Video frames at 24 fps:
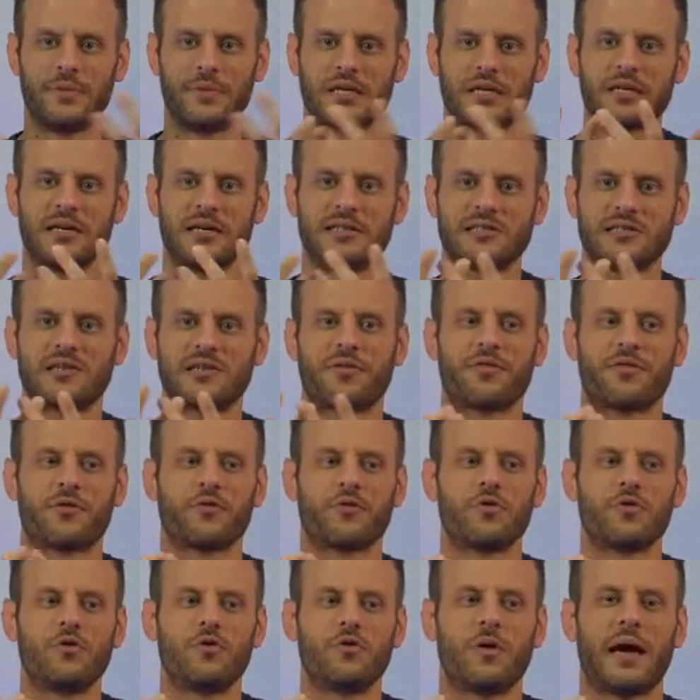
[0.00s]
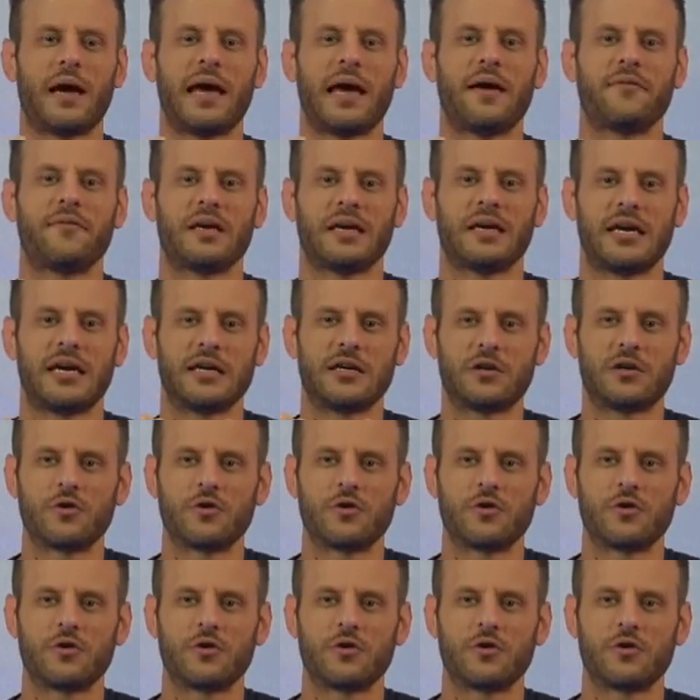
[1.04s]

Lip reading: because through having a